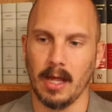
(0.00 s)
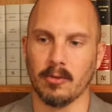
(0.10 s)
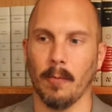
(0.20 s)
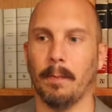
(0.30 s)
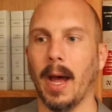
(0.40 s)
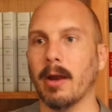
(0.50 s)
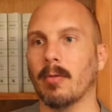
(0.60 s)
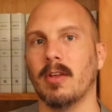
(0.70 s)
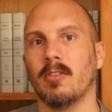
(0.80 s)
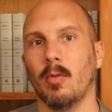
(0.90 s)
And so by
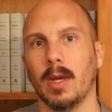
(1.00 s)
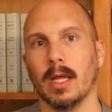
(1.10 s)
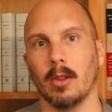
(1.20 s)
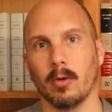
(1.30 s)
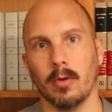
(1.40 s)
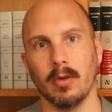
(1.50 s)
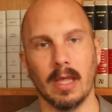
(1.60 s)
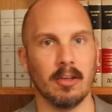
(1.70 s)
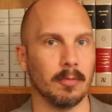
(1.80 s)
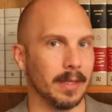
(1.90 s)
reason, we can learn
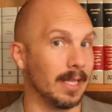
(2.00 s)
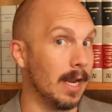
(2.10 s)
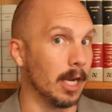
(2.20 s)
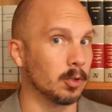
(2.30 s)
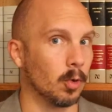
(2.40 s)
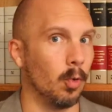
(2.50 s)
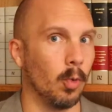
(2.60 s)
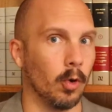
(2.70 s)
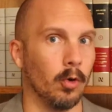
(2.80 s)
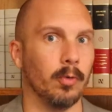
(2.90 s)
things about the natural
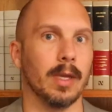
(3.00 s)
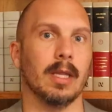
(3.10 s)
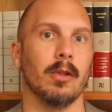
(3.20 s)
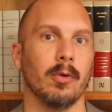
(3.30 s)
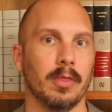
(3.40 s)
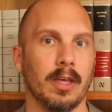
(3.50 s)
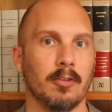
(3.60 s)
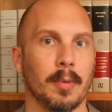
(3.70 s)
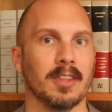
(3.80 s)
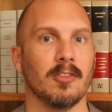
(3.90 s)
world, we can learn
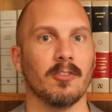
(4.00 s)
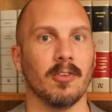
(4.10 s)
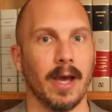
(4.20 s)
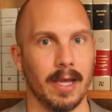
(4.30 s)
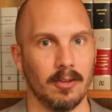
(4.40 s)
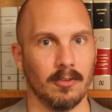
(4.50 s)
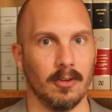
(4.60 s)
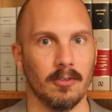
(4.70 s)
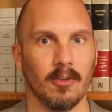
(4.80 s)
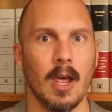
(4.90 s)
things about the
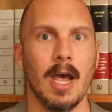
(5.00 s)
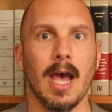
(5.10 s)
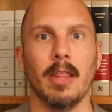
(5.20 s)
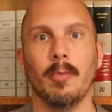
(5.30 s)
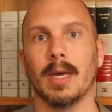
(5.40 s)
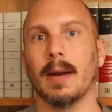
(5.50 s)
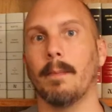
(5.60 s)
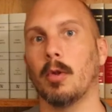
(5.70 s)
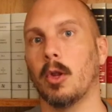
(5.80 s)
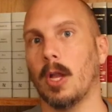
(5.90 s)
sciences, and then we can
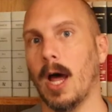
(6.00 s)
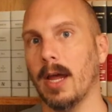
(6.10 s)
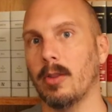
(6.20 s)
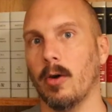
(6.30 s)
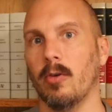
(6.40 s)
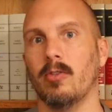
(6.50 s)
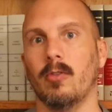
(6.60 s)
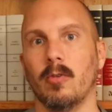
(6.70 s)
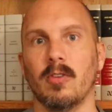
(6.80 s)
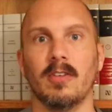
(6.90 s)
apply those
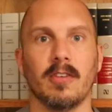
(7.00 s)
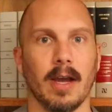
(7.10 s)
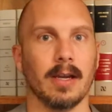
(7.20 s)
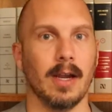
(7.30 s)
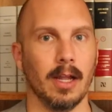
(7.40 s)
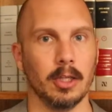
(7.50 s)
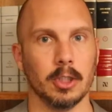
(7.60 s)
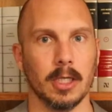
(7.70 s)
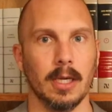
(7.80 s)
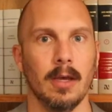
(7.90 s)
using
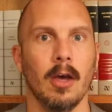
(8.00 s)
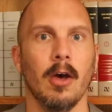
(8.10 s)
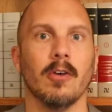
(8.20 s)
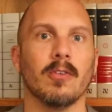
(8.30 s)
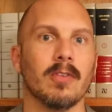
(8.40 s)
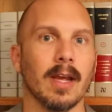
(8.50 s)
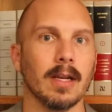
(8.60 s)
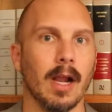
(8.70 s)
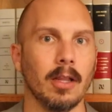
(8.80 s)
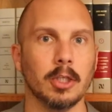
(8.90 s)
technology. So
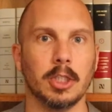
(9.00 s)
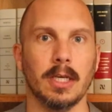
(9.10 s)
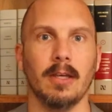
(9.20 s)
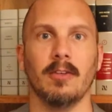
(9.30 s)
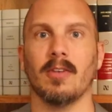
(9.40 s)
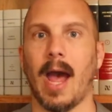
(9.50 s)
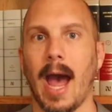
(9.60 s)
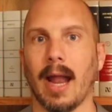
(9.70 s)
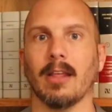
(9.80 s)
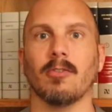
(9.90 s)
technology is,
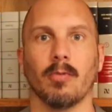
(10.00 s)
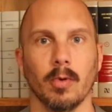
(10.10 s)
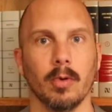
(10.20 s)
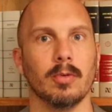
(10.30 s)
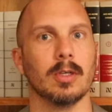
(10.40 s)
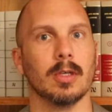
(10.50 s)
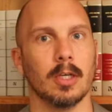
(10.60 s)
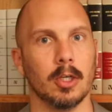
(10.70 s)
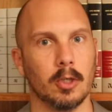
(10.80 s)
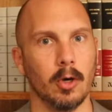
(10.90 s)
at its root,
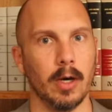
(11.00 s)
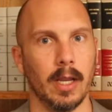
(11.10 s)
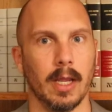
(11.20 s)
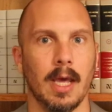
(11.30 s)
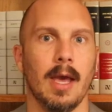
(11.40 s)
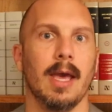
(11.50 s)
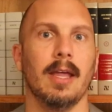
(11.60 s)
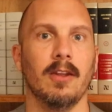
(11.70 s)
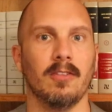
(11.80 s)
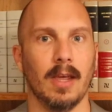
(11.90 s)
good.
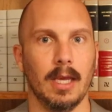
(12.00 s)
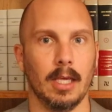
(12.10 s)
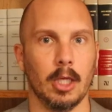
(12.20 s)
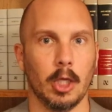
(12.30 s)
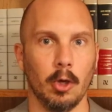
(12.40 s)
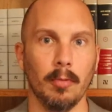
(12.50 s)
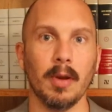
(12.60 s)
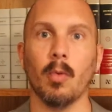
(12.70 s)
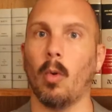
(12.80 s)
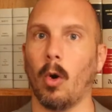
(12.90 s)
It is a
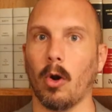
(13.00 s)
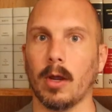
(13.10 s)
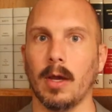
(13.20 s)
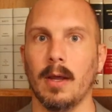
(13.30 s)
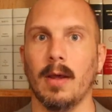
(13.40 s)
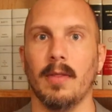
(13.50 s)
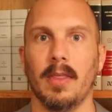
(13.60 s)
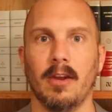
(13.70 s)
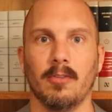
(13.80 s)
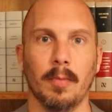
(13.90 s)
human work
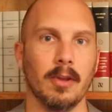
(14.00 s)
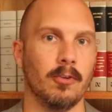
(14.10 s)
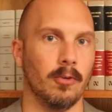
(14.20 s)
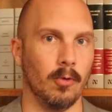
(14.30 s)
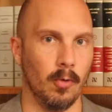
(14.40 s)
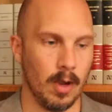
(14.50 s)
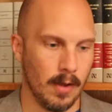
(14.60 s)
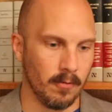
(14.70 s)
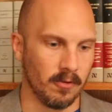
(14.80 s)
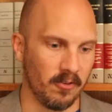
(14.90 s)
that is meant to
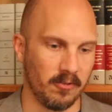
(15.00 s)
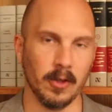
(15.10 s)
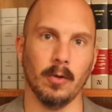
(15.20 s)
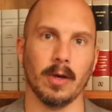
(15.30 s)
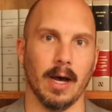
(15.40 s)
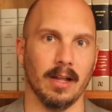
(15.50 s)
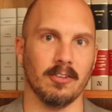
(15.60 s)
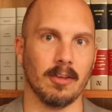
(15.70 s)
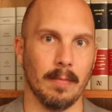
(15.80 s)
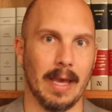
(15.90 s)
fulfill
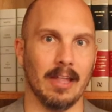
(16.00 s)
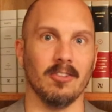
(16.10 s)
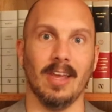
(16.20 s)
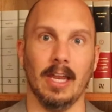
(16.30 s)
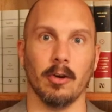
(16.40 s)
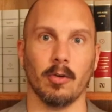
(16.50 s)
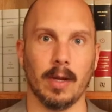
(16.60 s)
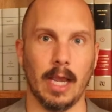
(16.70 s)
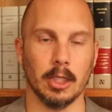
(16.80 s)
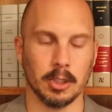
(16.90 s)
God's commands in
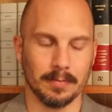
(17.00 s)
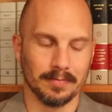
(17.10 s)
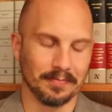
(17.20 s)
creation.